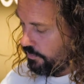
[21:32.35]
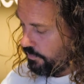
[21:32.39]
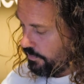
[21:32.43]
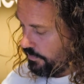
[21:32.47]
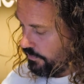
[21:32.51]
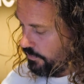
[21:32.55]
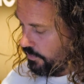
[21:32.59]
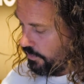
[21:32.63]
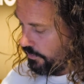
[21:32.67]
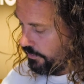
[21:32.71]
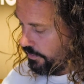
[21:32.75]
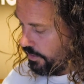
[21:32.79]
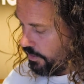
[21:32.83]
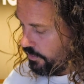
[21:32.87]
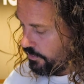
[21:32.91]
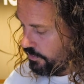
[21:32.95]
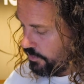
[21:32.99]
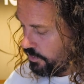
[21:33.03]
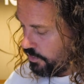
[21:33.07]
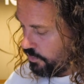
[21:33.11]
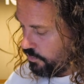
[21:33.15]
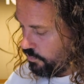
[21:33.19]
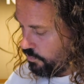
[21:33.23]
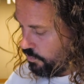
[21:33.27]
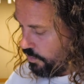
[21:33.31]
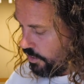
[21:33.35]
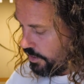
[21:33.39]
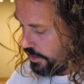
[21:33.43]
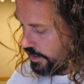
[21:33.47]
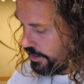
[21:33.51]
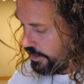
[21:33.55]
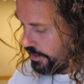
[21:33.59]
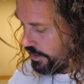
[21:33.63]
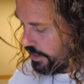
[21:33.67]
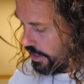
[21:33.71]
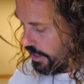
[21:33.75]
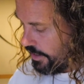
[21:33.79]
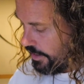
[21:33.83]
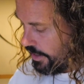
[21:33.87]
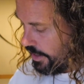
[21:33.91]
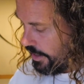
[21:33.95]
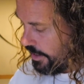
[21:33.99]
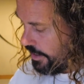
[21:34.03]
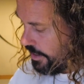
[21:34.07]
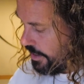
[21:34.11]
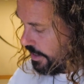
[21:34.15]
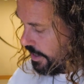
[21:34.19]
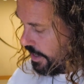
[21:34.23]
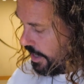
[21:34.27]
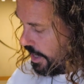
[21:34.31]
we've got those two working
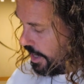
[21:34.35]
together.